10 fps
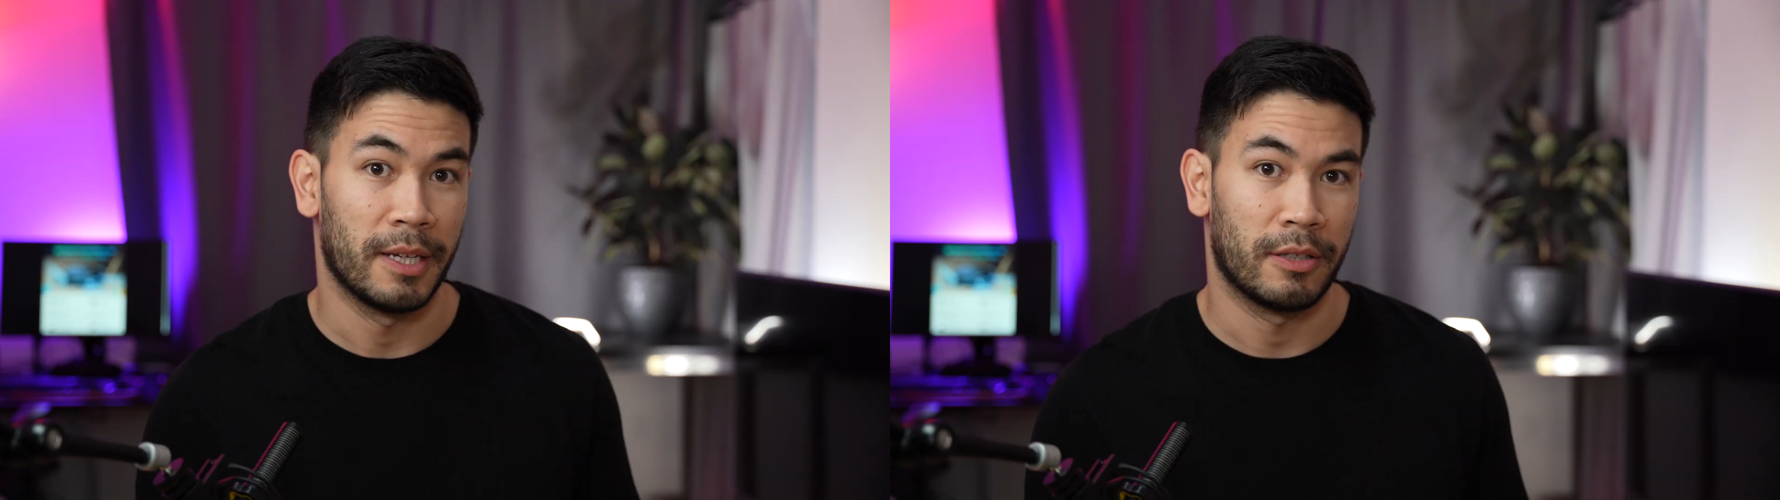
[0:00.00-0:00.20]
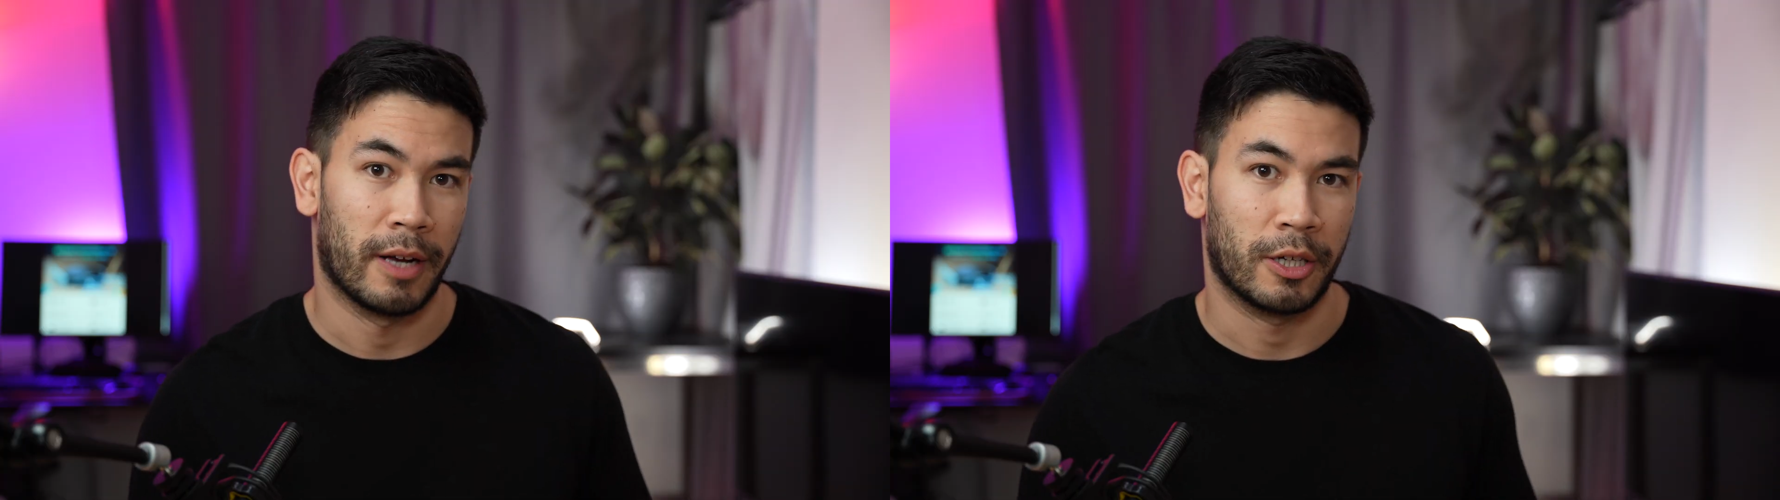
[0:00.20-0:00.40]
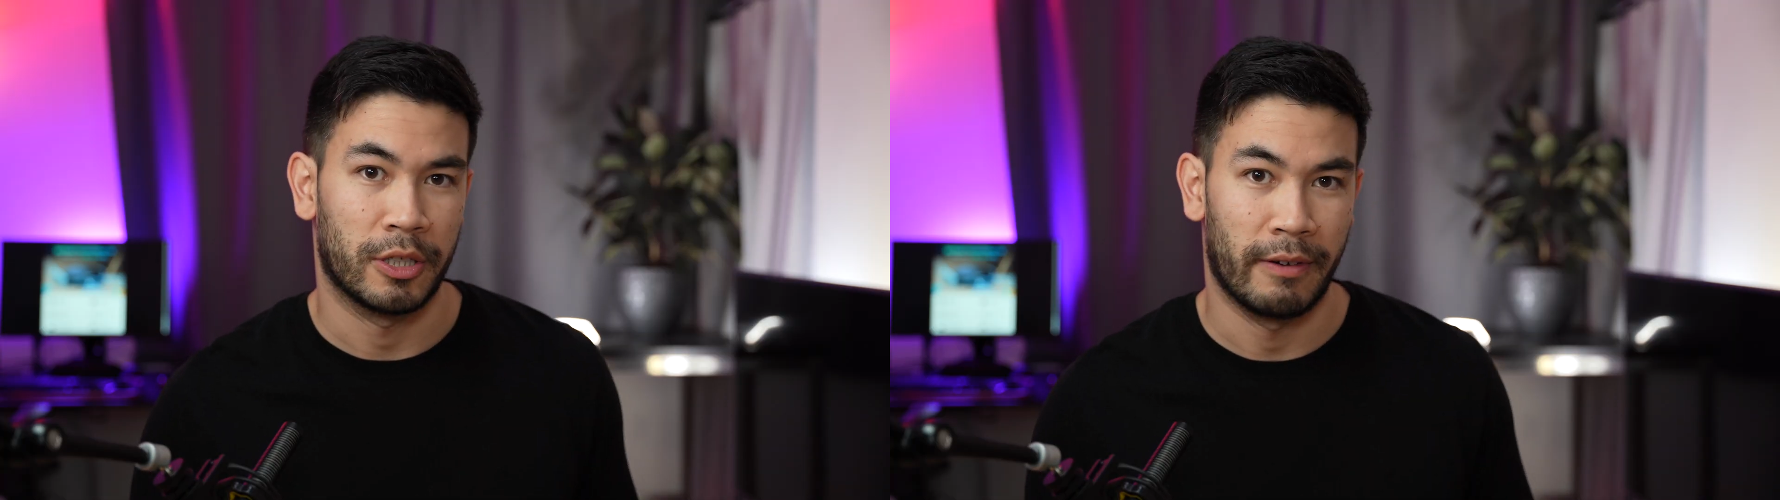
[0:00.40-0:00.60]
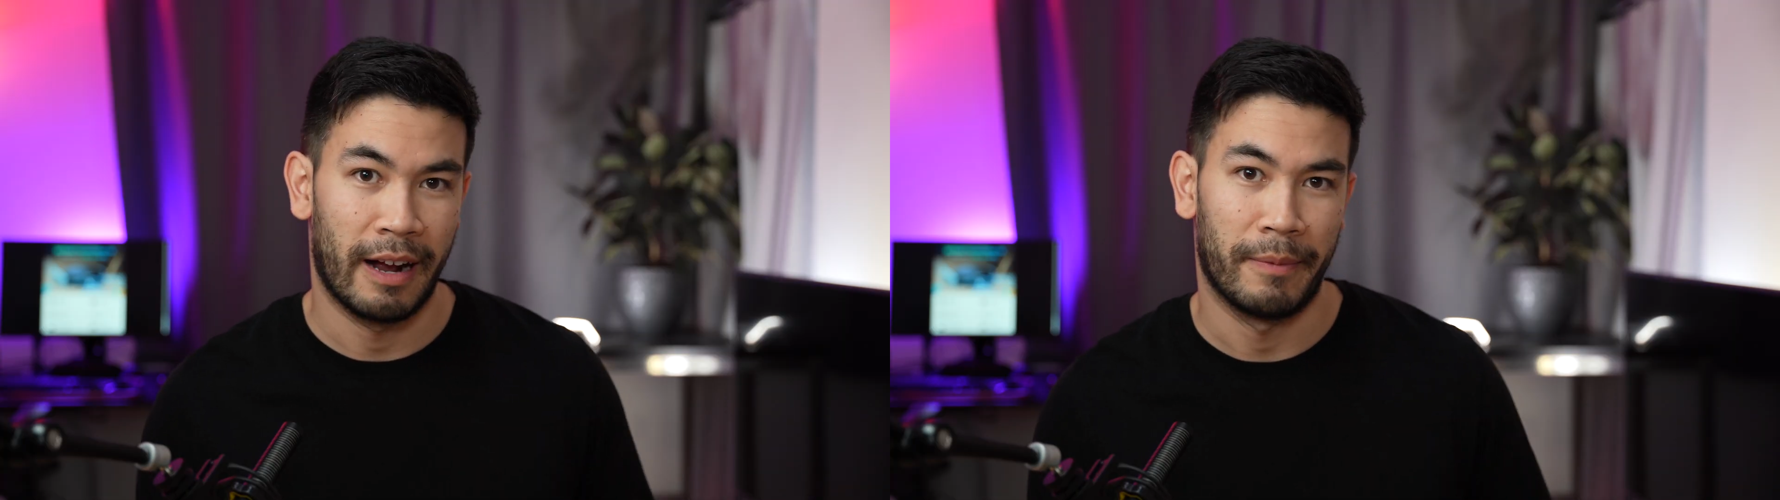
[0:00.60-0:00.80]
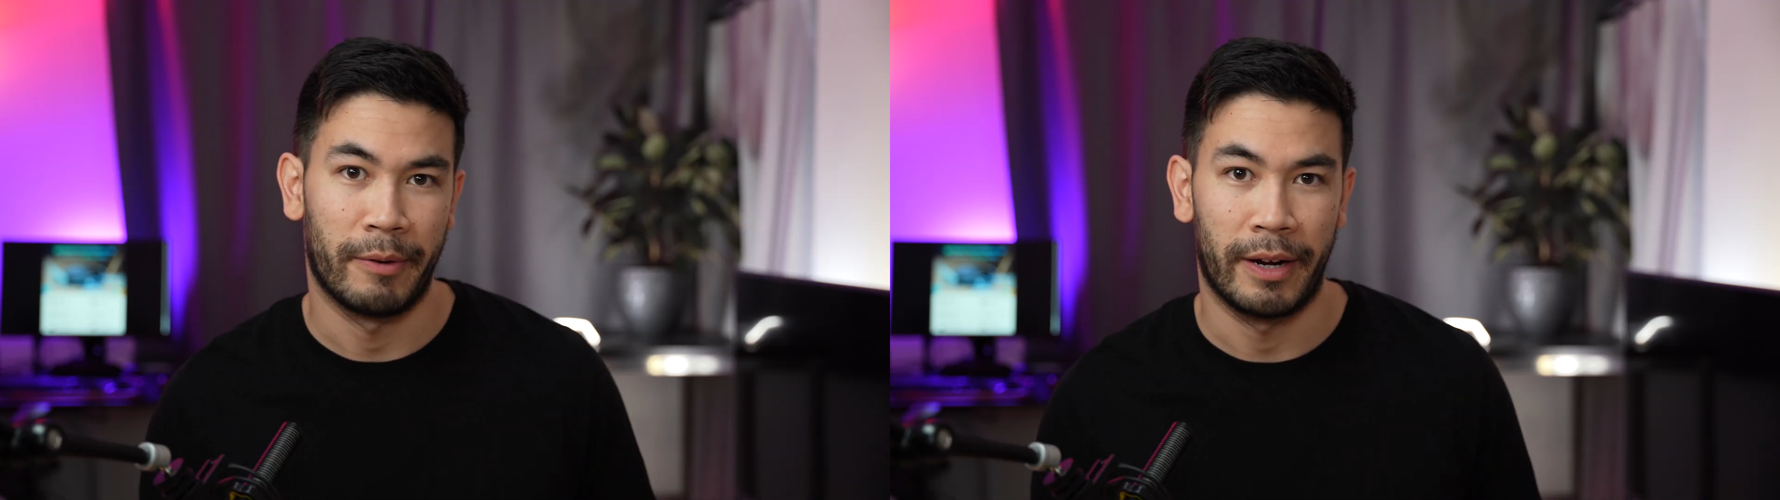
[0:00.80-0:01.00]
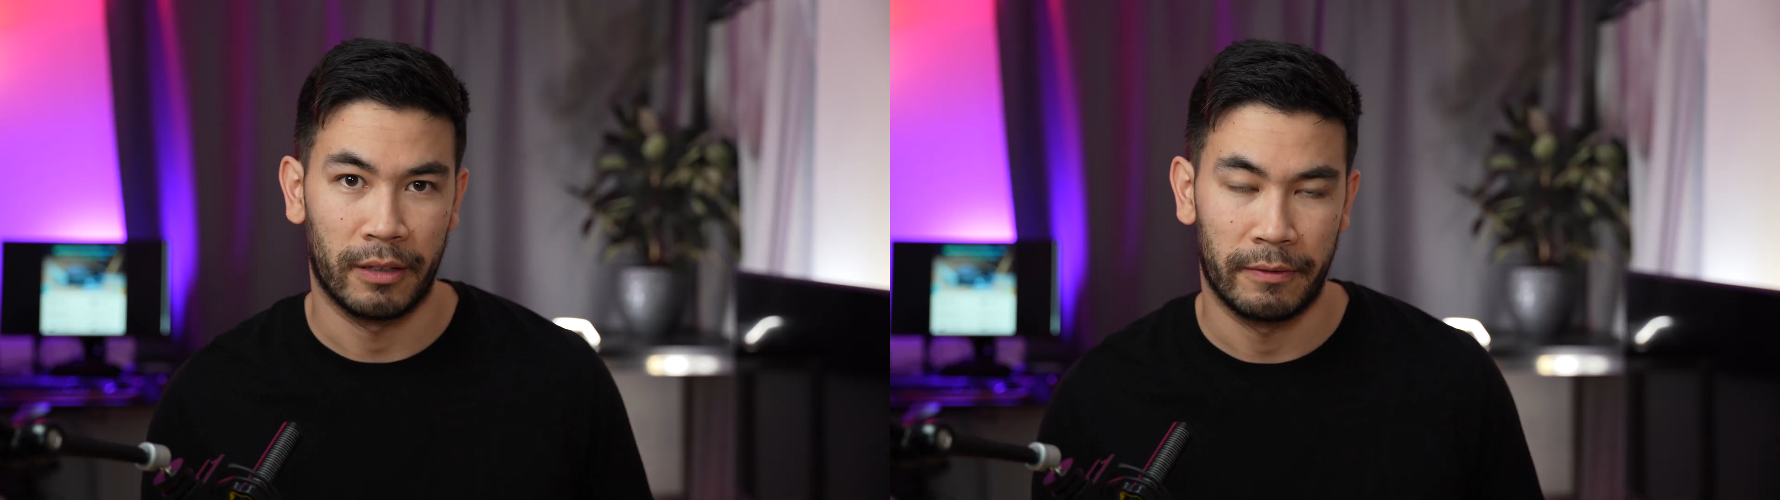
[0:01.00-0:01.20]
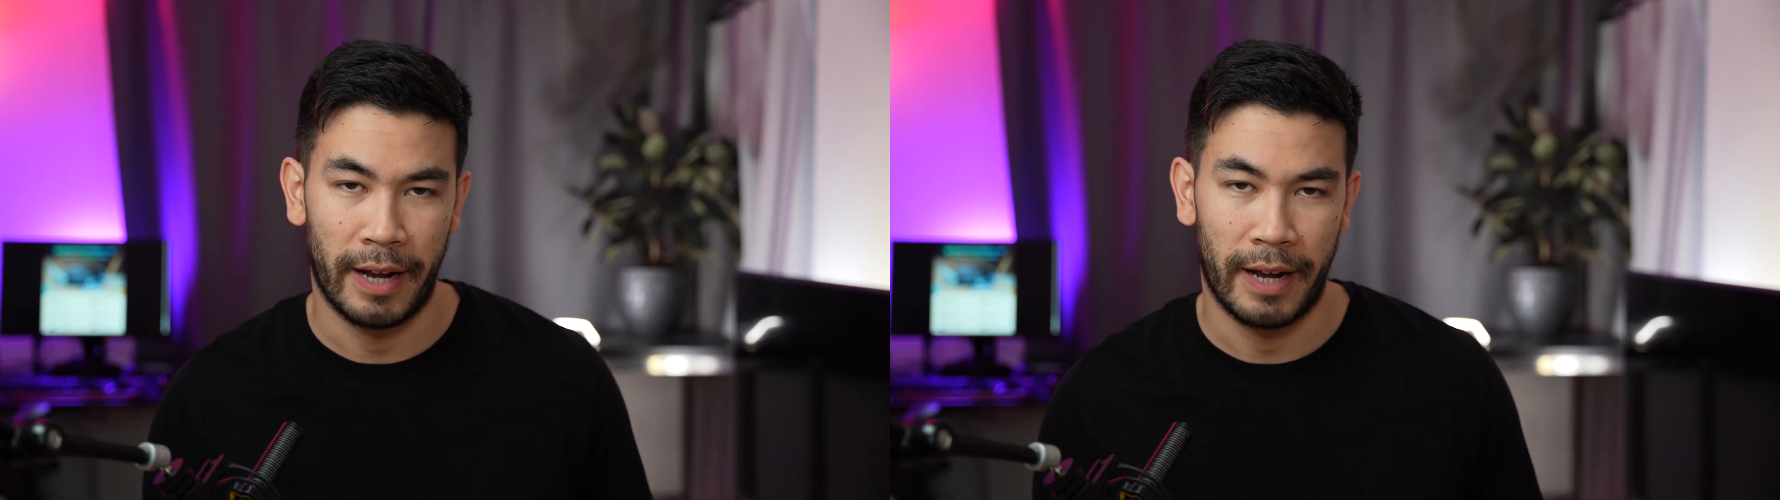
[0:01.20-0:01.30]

me to actually grab my regular